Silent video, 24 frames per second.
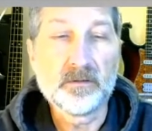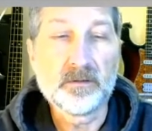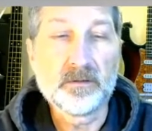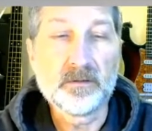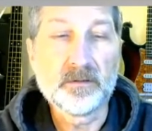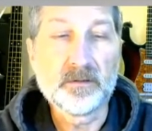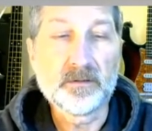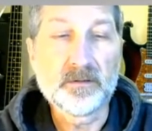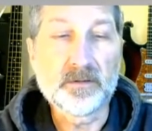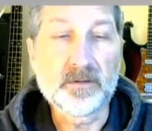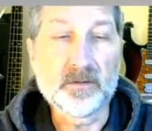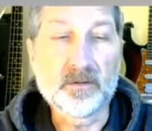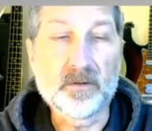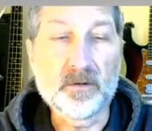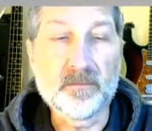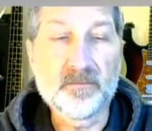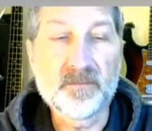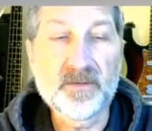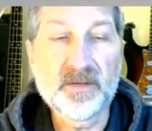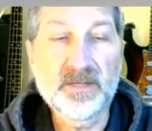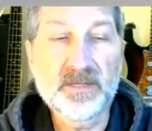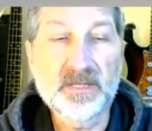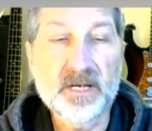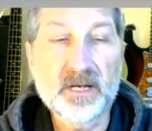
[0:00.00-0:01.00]
So if
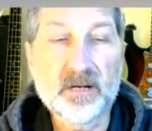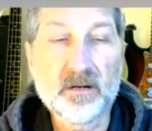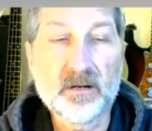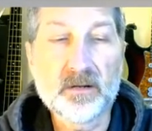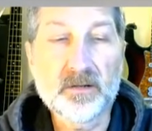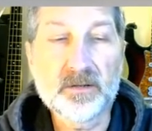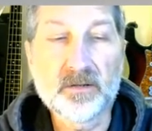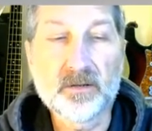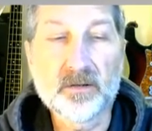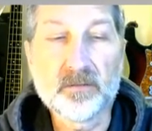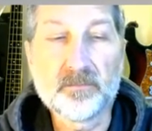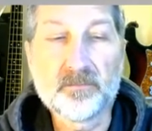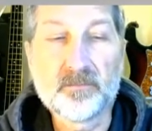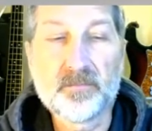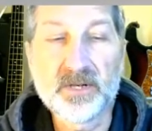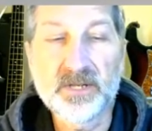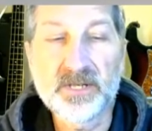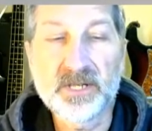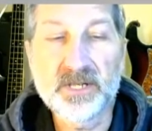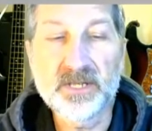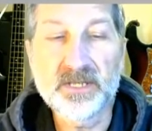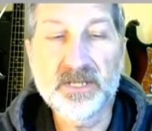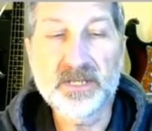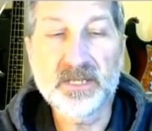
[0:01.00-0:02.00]
this character
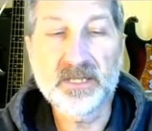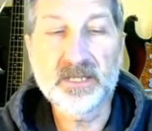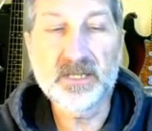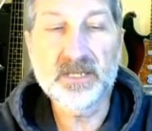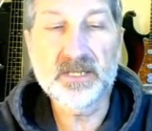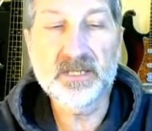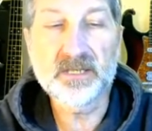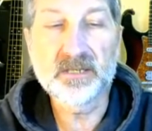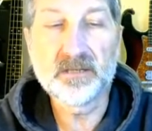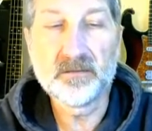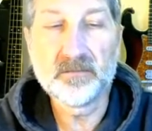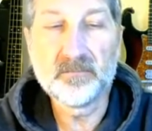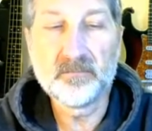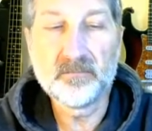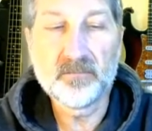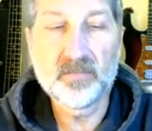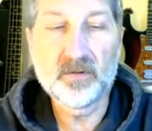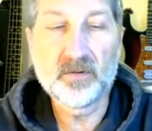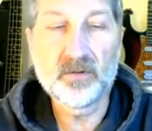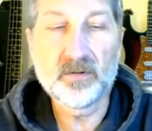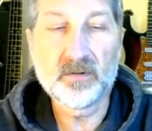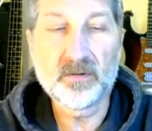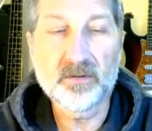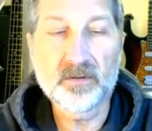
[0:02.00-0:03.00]
pushes this
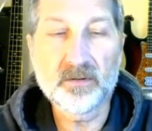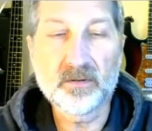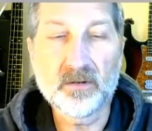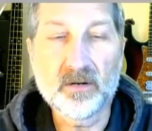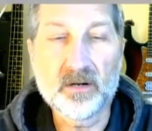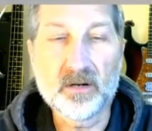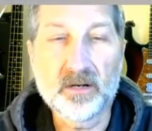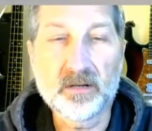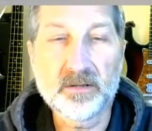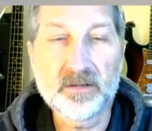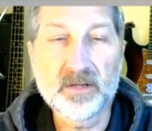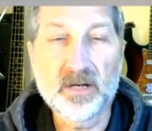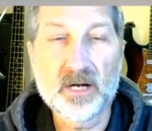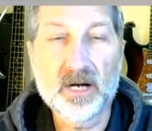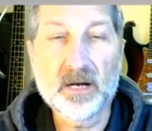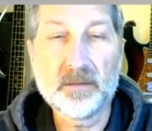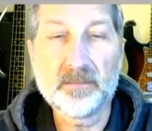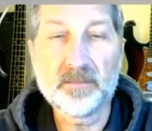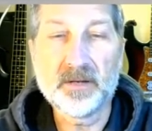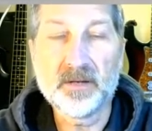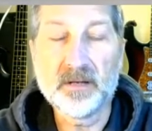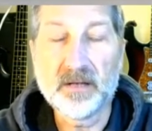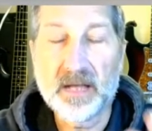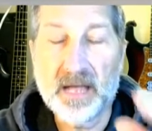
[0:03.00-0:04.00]
boulder on
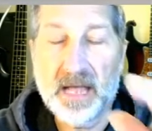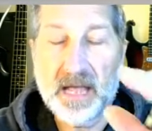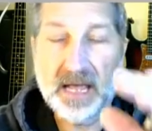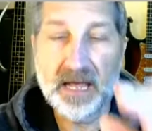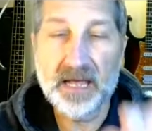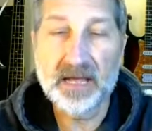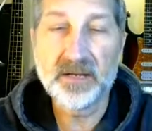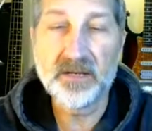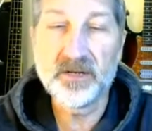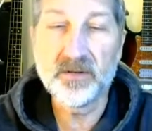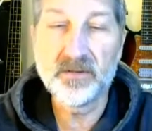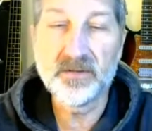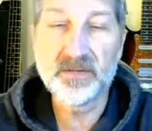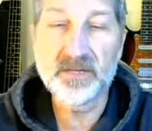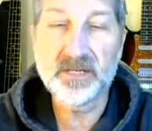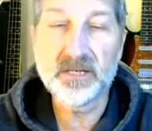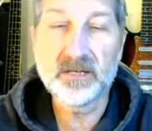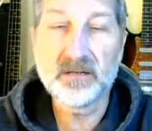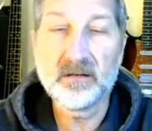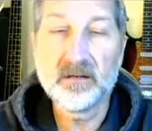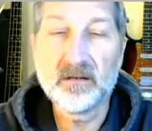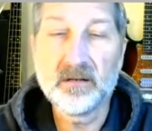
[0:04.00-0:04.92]
top and using